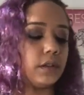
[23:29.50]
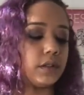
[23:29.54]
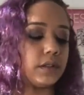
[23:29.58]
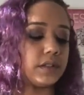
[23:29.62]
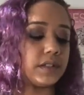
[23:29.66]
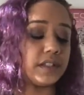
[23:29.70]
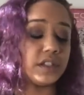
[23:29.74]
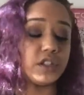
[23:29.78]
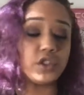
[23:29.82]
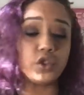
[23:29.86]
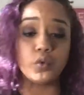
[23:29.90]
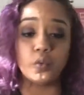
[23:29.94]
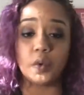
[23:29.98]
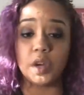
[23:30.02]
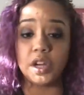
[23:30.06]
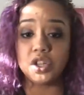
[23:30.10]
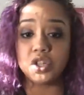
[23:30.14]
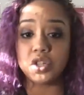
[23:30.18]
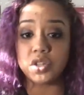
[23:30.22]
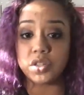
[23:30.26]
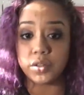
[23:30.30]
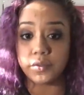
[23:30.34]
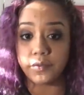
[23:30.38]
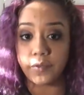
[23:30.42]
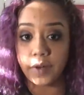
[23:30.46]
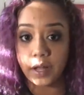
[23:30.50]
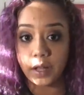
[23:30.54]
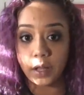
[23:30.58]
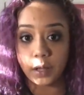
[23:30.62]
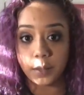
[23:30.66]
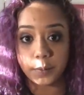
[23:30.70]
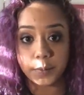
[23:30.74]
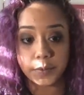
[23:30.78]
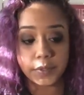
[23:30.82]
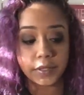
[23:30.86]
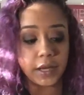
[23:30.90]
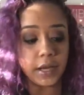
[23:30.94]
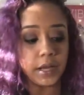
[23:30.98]
situation
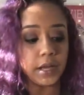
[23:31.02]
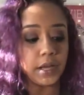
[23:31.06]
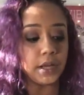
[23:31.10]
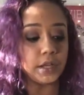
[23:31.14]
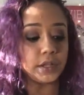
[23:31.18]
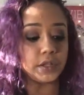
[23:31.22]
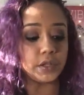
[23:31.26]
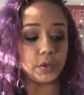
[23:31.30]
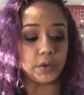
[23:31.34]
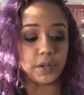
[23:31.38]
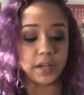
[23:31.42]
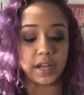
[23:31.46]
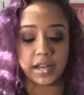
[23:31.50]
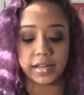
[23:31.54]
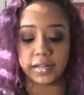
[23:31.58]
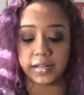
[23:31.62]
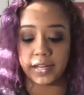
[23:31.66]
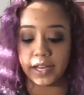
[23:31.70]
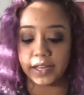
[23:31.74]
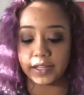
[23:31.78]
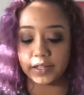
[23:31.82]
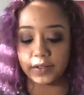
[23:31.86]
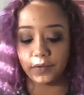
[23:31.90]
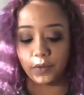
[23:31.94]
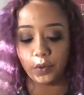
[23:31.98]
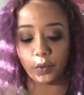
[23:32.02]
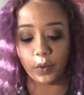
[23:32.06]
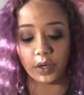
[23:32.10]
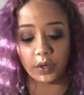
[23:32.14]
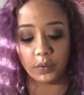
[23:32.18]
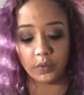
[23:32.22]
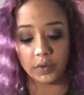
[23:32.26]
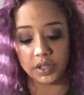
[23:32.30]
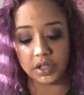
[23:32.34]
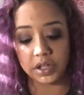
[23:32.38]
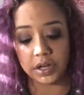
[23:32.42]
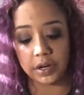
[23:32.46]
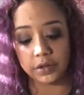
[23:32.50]
develops. So again, guys, if you want to
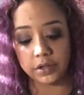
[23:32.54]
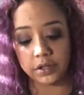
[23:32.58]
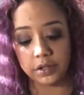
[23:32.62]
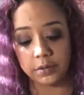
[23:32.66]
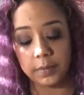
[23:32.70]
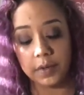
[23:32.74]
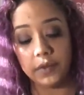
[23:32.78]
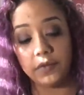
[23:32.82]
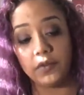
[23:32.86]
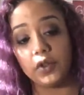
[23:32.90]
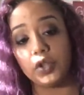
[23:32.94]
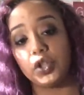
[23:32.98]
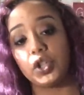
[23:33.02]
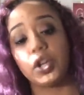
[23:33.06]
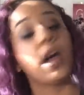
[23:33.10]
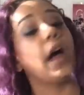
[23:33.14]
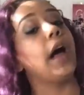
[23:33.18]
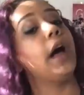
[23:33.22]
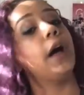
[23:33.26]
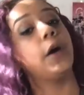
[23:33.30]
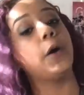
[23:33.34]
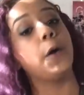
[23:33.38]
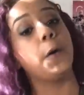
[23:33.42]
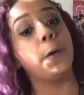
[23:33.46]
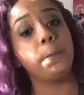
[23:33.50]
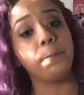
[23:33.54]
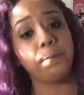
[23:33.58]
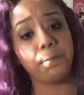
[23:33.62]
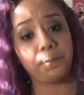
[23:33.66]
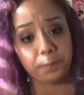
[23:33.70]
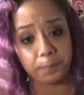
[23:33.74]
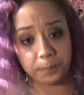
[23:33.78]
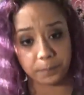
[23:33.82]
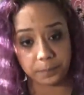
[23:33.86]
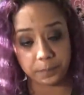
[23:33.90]
reach out to me for Chicago,